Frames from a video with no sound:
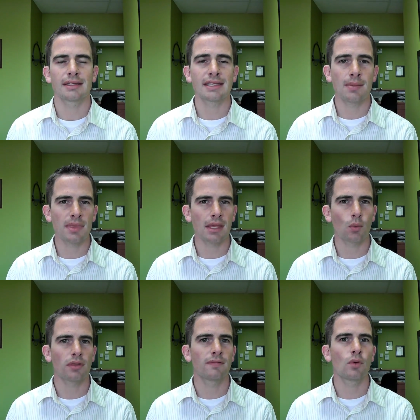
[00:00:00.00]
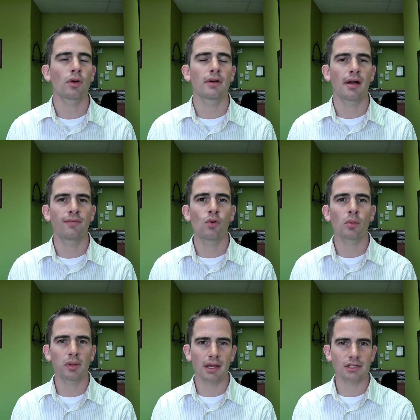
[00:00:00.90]
Same thing with a
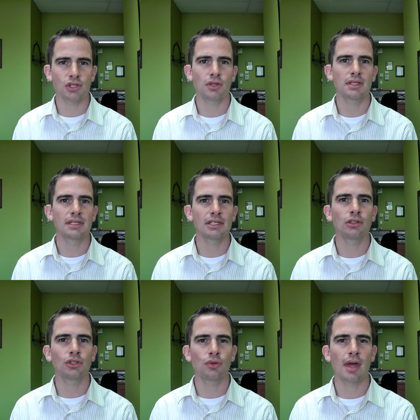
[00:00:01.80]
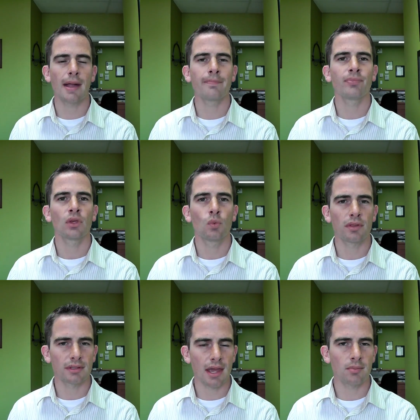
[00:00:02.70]
fourplex, you can still do that
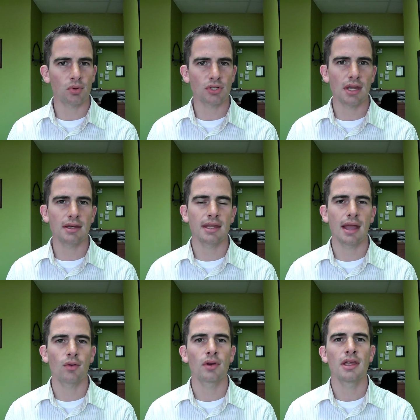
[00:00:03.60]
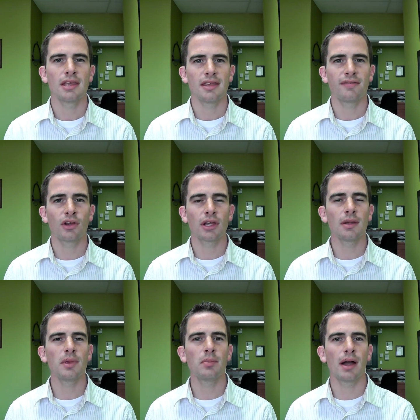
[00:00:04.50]
with 10% down. If you're going
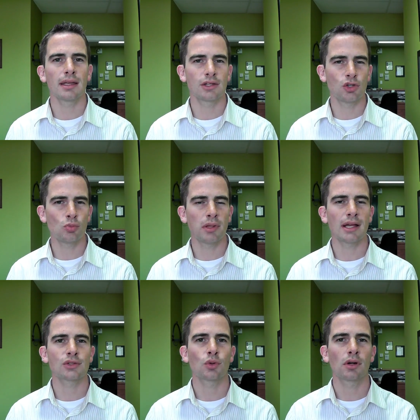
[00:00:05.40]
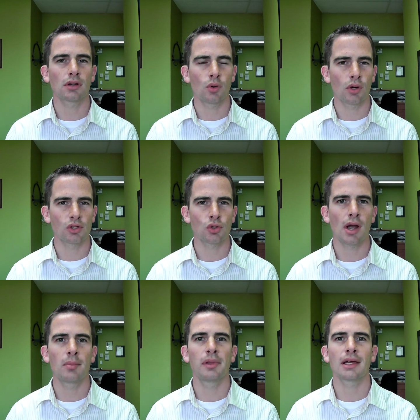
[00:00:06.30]
to be buying a duplex or a
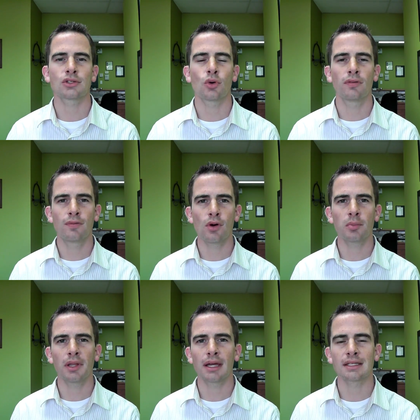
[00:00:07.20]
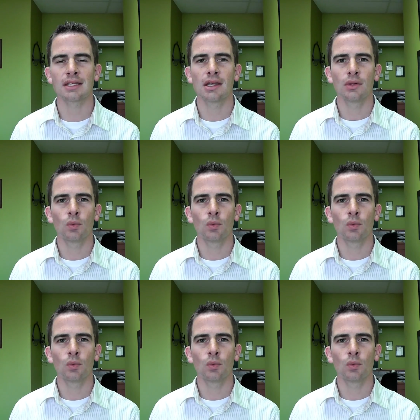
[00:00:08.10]
triplex or a fourplex